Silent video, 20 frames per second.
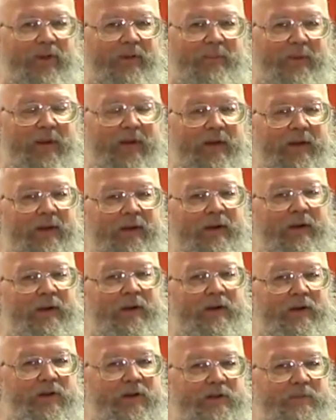I mean,
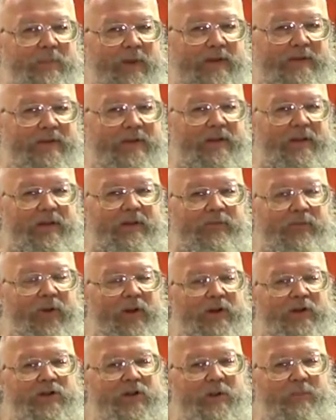just basically
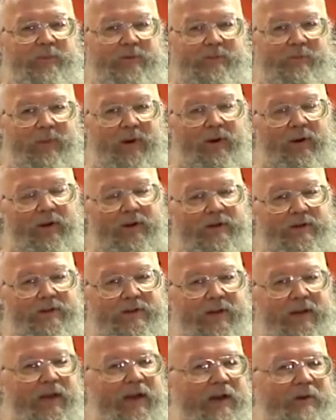friendships, marriages,
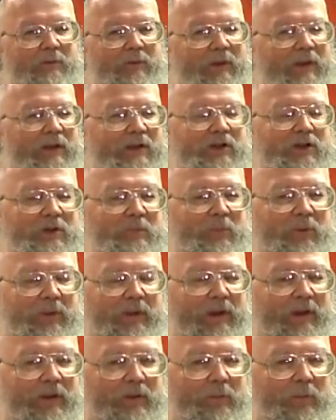any kind of relationship with
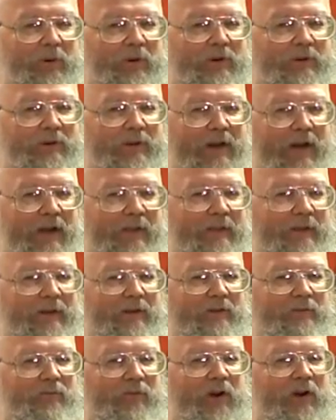another person, I think
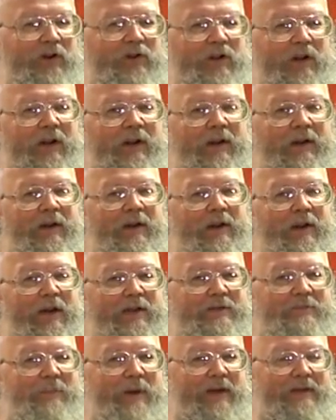to function
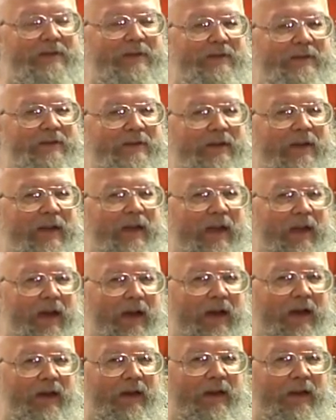as best as it
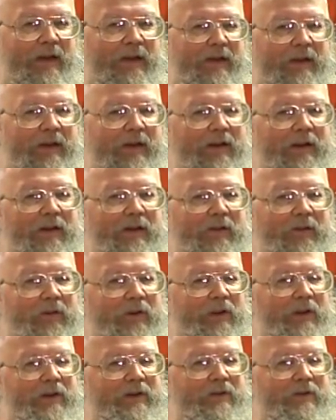can, you
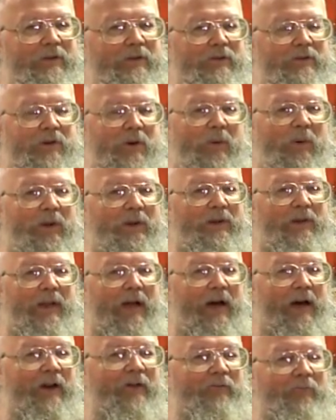need to show a
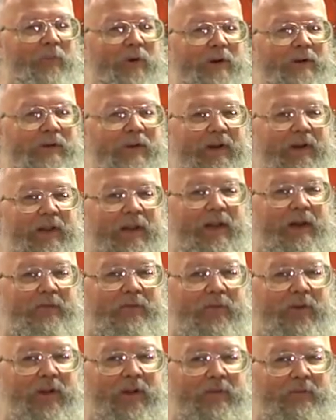lot of mercy and a lot of
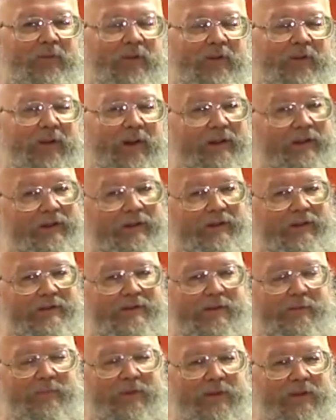forgiveness. And I think that's
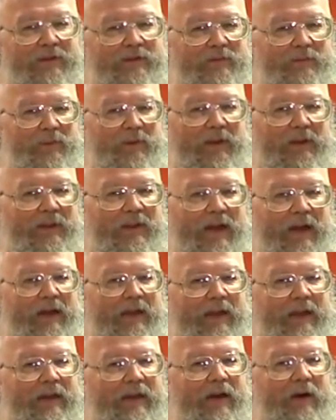something that's really
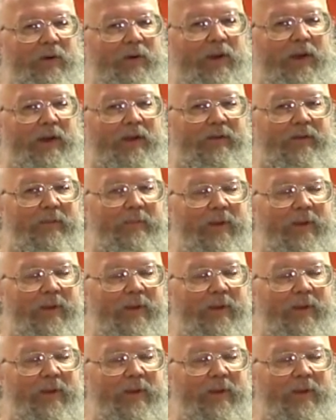lacking nowadays.